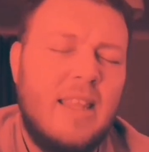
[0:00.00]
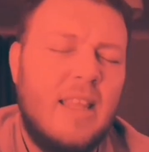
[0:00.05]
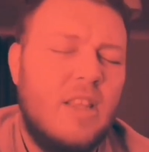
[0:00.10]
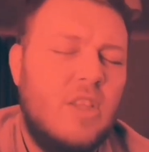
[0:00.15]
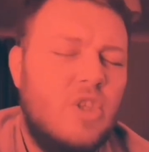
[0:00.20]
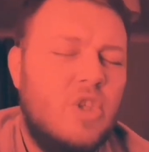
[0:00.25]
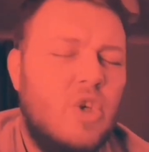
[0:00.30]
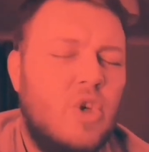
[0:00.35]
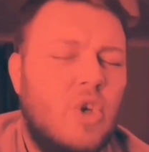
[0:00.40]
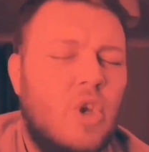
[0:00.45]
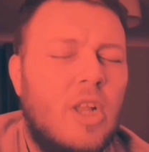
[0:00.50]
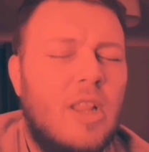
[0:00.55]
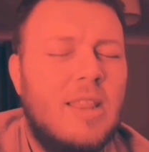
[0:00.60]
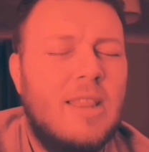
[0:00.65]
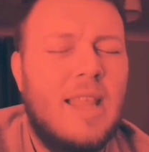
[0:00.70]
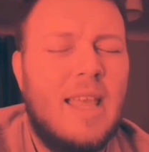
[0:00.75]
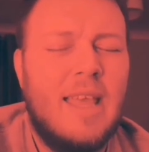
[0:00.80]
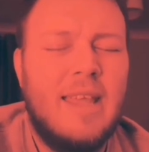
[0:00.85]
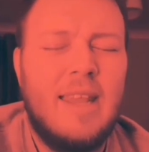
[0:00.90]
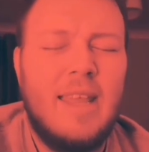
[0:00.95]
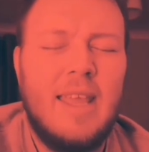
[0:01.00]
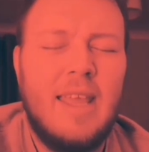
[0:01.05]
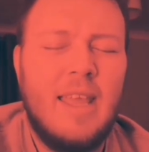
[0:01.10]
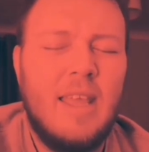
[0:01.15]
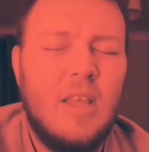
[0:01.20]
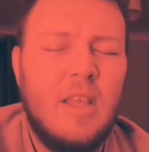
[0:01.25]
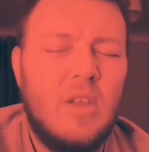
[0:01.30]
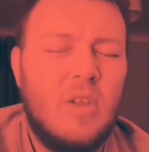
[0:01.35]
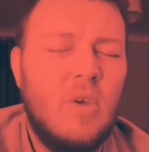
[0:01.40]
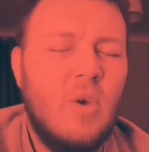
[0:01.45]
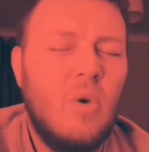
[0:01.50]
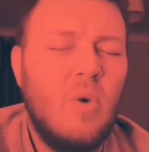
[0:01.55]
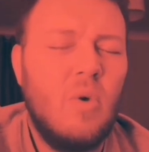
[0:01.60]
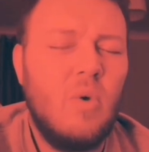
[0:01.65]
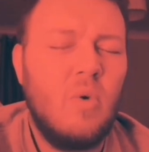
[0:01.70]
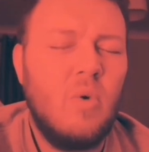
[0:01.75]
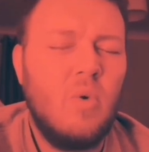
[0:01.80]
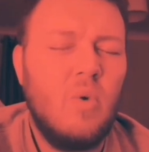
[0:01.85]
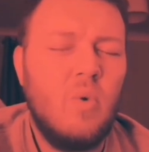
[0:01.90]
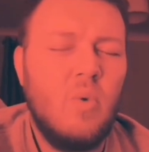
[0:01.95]
that you could let it
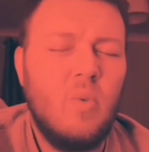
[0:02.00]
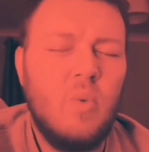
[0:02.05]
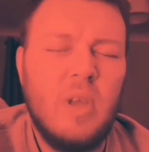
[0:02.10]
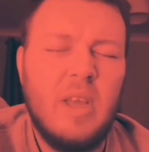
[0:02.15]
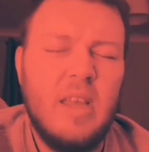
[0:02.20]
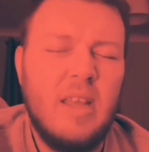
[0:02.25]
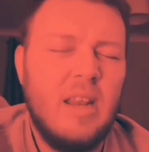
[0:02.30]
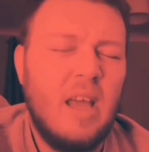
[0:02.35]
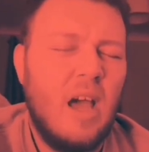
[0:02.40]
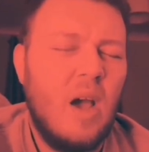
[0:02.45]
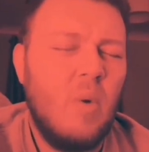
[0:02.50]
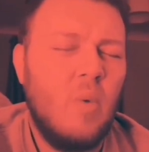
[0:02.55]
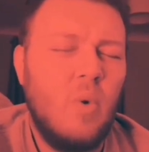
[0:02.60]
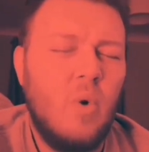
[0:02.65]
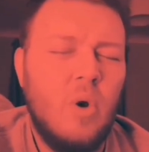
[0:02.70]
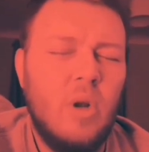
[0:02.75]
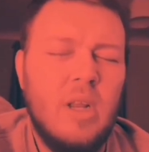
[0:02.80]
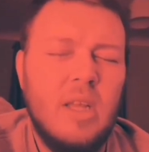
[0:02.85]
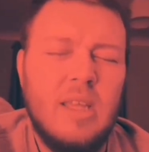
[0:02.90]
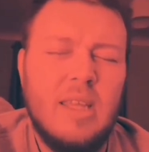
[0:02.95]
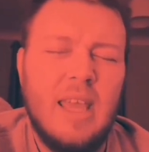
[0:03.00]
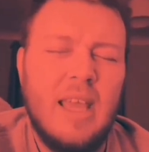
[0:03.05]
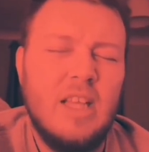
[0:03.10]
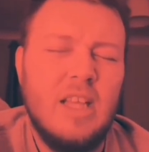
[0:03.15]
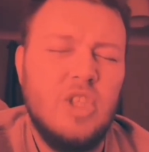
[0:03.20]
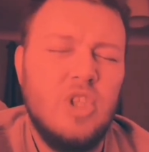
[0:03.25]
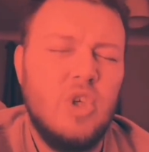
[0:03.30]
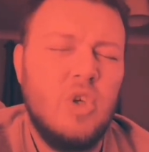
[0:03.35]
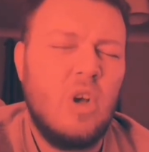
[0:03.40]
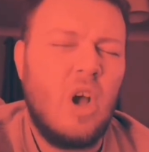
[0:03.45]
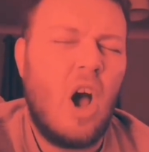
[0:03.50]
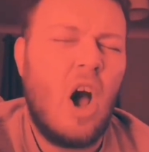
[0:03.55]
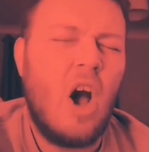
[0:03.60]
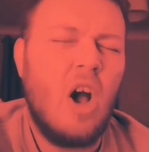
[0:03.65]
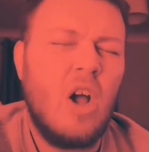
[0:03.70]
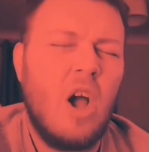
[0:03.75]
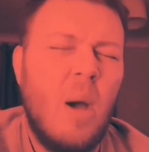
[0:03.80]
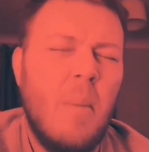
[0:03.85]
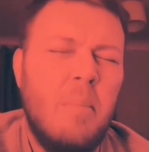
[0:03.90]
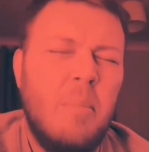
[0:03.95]
go, and I wouldn't catch you hung
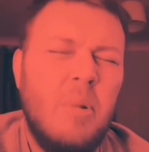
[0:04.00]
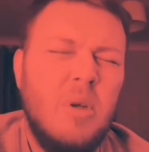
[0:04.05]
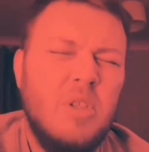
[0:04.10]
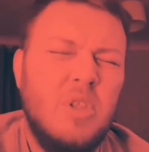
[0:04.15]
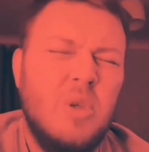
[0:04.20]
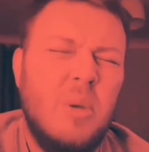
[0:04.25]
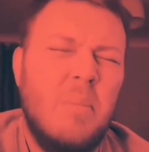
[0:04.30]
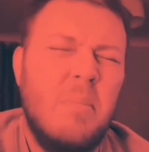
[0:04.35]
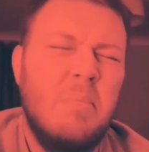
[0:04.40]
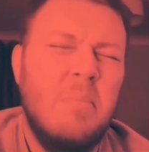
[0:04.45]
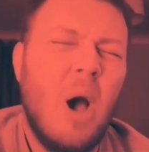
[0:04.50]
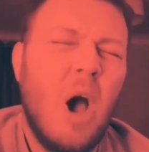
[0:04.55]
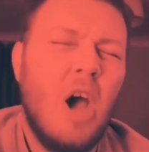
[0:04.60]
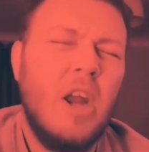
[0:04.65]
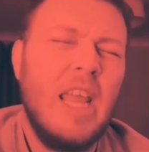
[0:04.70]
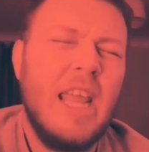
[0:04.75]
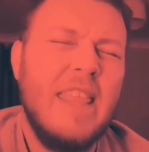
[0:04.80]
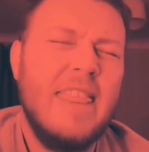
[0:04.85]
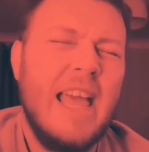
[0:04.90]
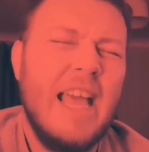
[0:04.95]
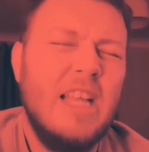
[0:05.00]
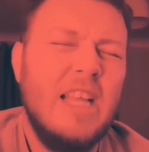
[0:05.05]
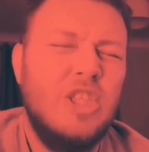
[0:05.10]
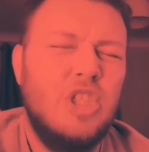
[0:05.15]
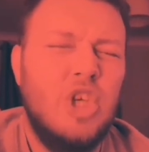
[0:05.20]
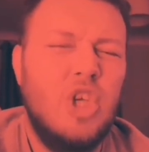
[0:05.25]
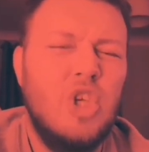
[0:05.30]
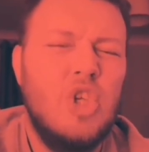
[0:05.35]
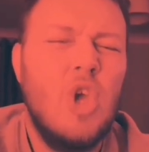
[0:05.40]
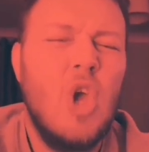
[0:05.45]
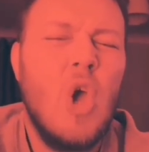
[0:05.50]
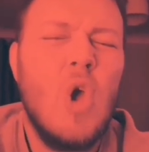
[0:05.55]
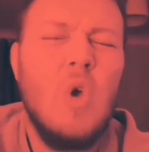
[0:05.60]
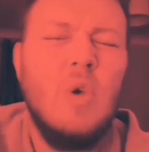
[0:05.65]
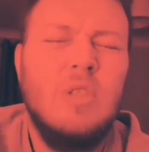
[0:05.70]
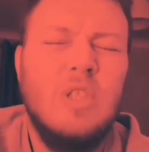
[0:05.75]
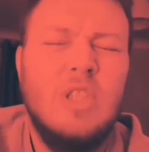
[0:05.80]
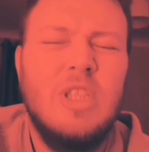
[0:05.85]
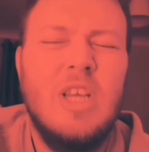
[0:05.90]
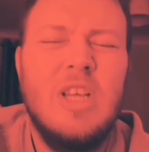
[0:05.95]
up on somebody that you
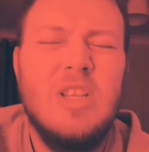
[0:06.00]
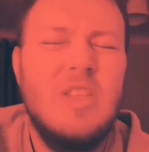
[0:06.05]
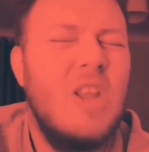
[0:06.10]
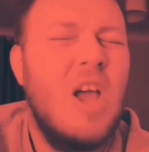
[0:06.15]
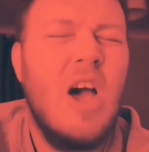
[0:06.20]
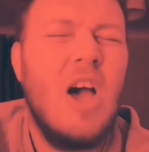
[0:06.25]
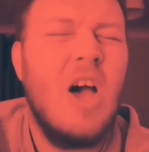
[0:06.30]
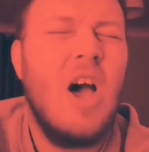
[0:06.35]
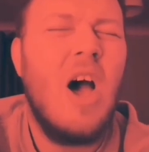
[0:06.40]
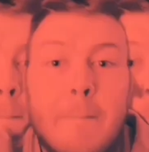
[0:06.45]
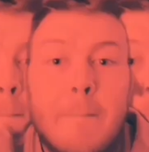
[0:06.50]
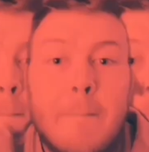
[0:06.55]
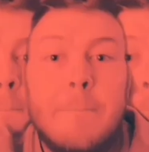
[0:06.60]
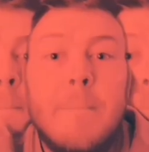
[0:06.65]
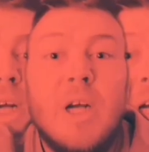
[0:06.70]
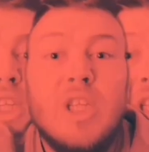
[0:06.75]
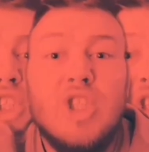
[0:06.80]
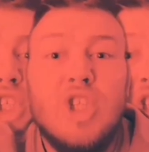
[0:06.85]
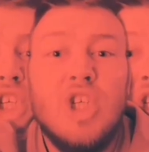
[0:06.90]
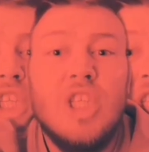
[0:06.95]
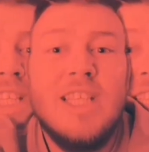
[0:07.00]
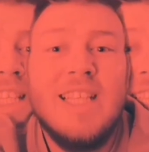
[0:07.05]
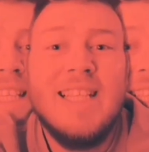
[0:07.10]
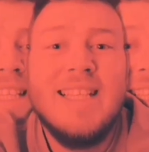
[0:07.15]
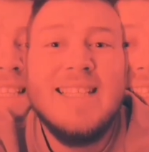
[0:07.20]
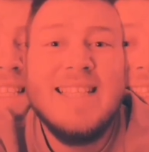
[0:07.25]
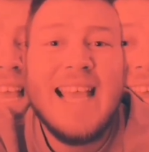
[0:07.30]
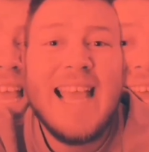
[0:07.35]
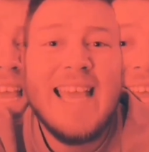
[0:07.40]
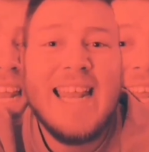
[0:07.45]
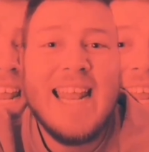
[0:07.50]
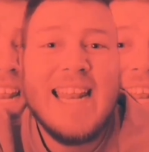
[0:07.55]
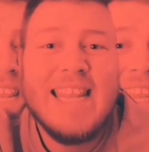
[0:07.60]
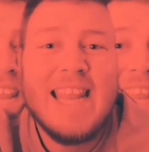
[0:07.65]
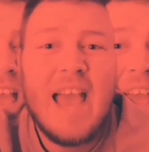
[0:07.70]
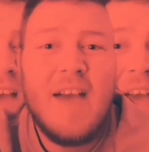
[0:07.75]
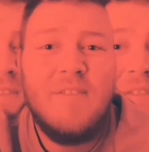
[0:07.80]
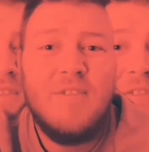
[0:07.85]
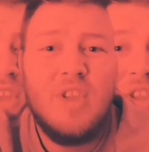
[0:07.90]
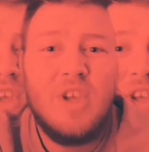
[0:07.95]
used but you didn't
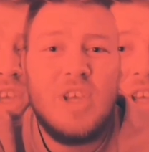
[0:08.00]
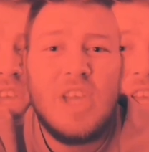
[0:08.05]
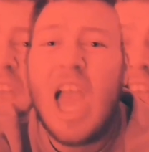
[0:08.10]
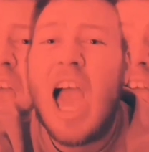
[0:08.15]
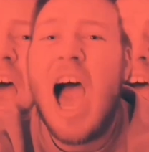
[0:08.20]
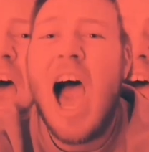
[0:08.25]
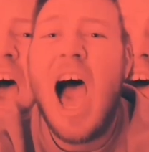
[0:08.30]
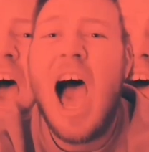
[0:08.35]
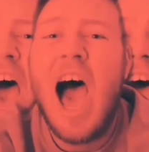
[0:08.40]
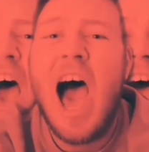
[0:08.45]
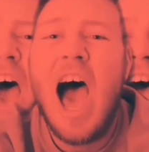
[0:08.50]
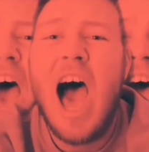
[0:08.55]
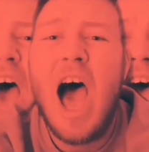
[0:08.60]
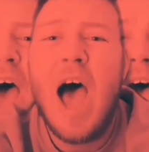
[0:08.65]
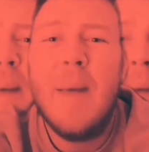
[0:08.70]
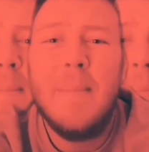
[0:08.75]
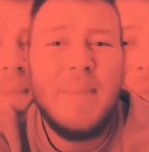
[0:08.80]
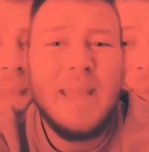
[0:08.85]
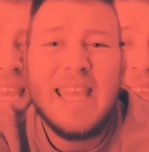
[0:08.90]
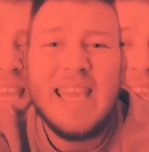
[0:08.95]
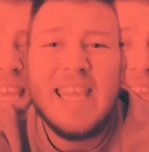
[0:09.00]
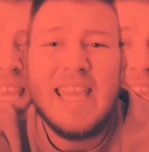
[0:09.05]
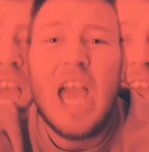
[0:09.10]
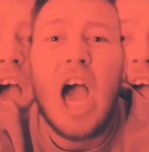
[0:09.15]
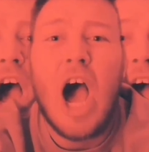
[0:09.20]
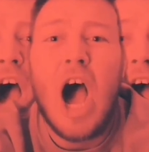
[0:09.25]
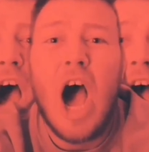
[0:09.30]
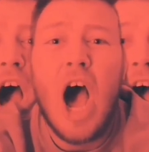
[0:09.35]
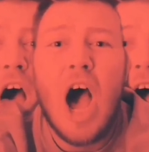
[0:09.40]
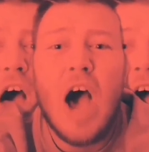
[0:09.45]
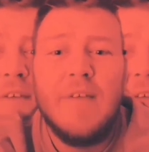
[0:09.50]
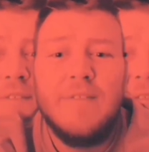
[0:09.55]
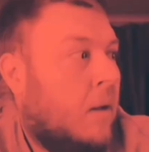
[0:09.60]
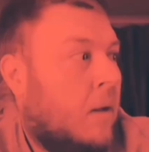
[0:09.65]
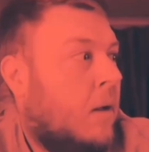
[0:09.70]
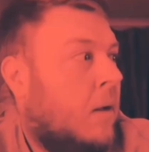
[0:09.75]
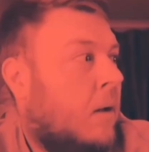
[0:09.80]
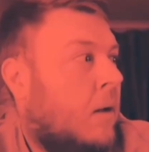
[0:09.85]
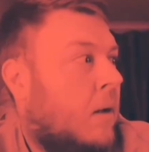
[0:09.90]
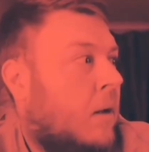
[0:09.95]
have to cut me off.
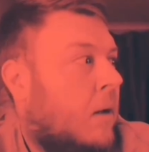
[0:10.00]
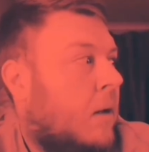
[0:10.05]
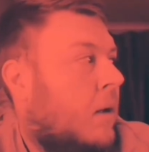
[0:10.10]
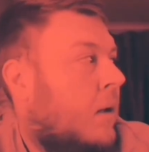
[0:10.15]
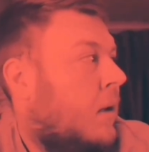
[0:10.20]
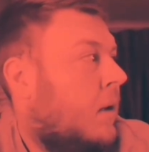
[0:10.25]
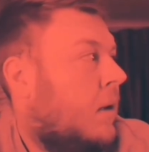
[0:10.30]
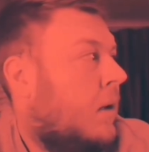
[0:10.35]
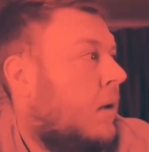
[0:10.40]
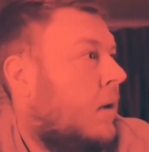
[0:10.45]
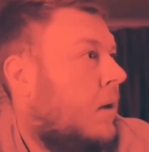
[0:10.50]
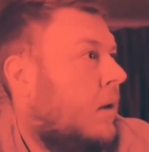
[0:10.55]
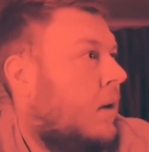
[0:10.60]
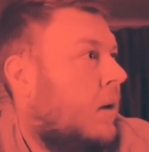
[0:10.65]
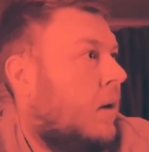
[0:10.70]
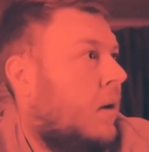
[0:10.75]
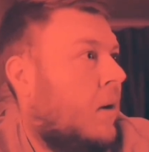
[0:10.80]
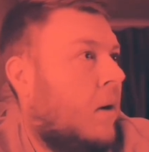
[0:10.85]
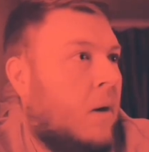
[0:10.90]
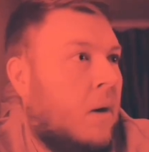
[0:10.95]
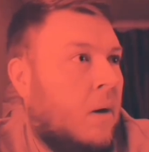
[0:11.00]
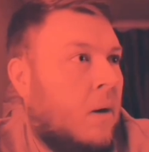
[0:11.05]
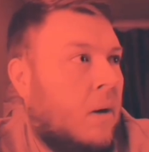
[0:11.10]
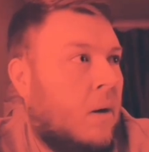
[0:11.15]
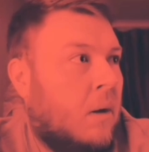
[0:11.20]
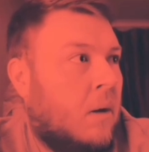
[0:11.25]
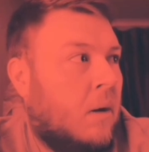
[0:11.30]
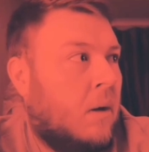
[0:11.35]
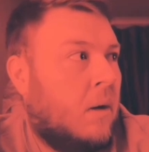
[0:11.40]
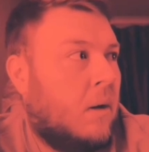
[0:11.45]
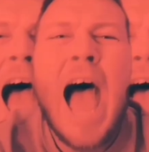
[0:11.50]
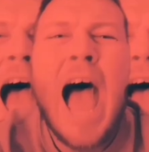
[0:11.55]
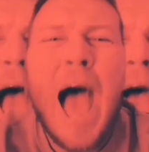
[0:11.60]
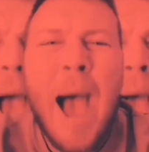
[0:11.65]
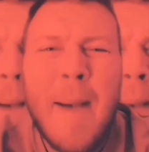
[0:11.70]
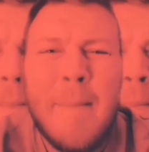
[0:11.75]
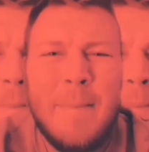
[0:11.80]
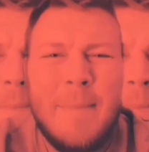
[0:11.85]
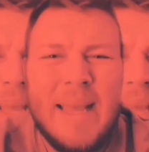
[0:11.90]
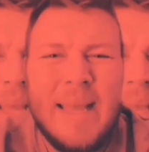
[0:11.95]
Make out like it never
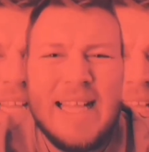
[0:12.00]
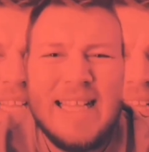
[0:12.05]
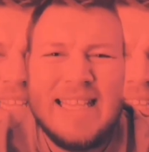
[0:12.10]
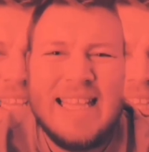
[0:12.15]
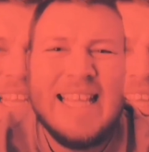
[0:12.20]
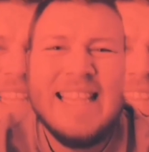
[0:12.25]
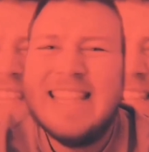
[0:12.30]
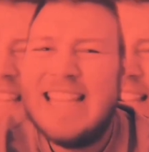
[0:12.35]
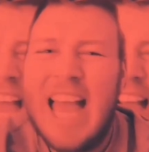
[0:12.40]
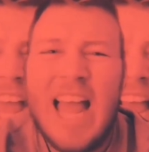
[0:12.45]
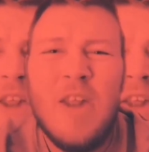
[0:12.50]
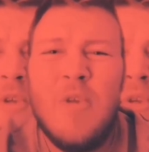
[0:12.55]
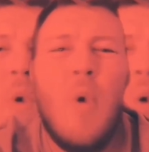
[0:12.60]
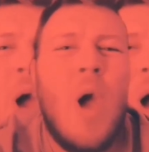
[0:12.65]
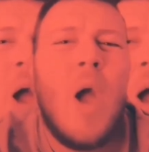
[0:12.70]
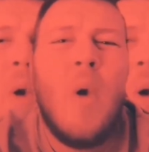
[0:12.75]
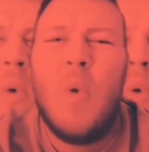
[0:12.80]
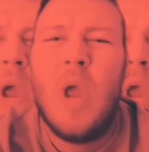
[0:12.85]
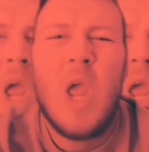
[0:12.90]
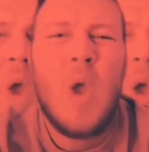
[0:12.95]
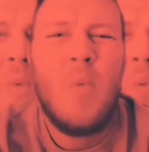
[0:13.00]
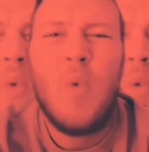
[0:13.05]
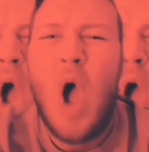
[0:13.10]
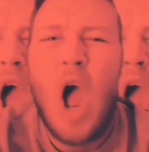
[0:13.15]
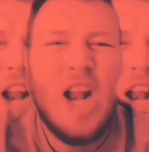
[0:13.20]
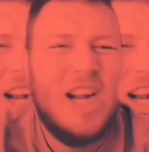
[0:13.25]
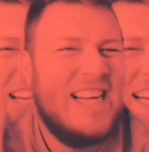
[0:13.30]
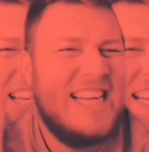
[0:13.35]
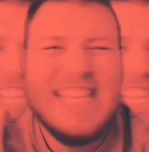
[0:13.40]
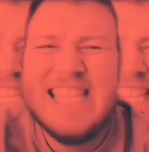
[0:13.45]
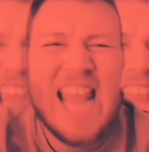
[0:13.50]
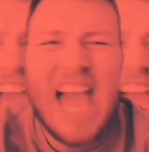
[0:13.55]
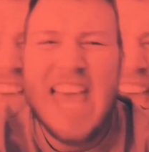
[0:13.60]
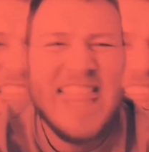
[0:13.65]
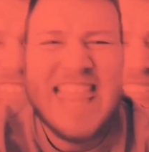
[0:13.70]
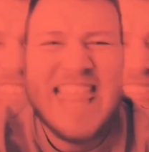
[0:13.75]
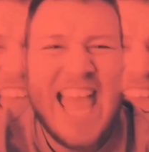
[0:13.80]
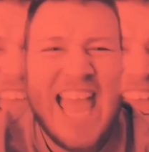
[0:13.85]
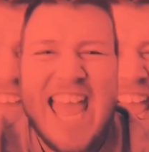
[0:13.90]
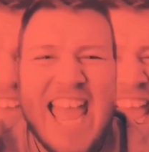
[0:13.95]
happened, now we were
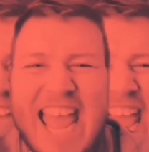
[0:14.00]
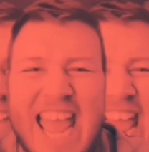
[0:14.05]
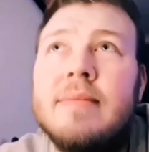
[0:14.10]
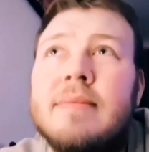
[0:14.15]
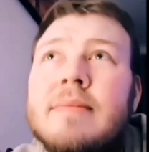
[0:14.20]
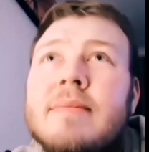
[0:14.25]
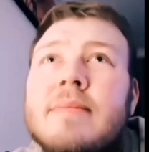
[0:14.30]
nothing.